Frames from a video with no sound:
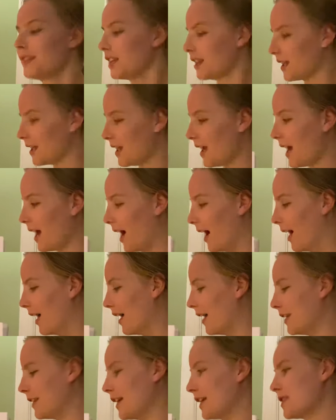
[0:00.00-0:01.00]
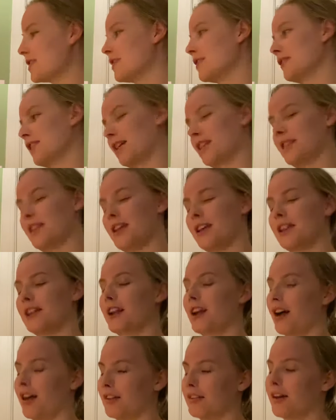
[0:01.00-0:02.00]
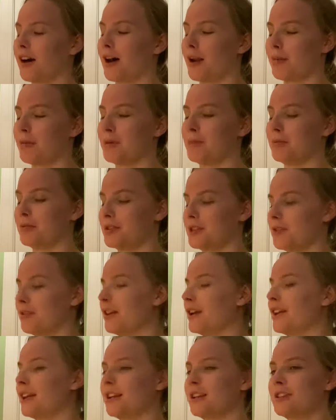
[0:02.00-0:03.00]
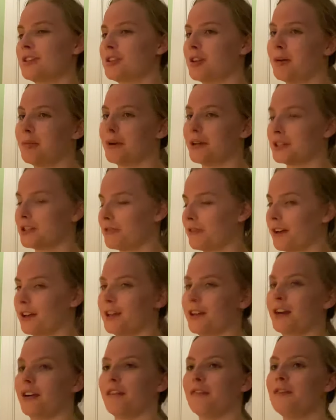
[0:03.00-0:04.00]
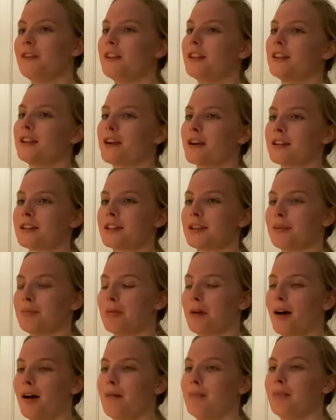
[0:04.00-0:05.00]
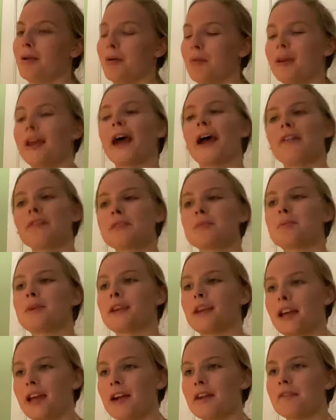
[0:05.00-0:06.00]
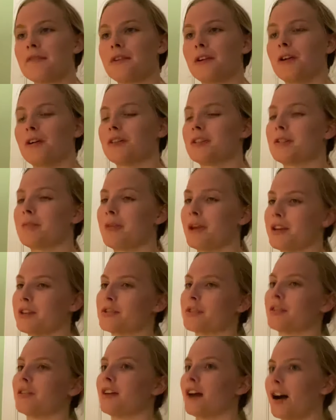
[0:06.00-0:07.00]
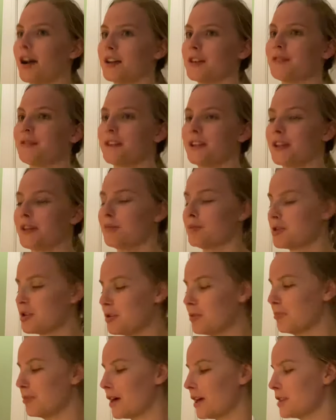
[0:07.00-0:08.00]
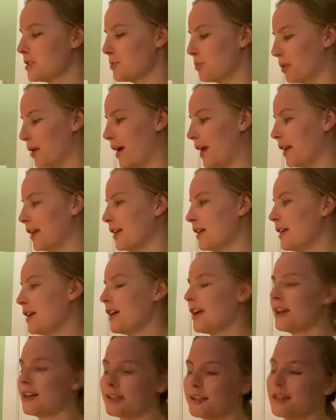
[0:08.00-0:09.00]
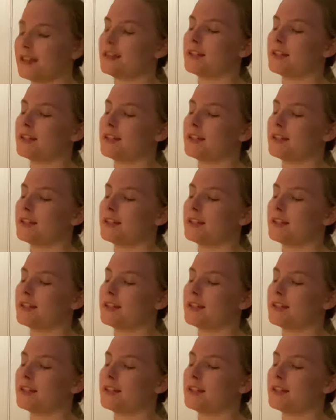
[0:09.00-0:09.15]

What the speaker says: Yeah, that's a thing that a lot of people do, and it's so much fun to go feed the ducks at the pond, but we have to be careful to make sure not to feed them too much bread, since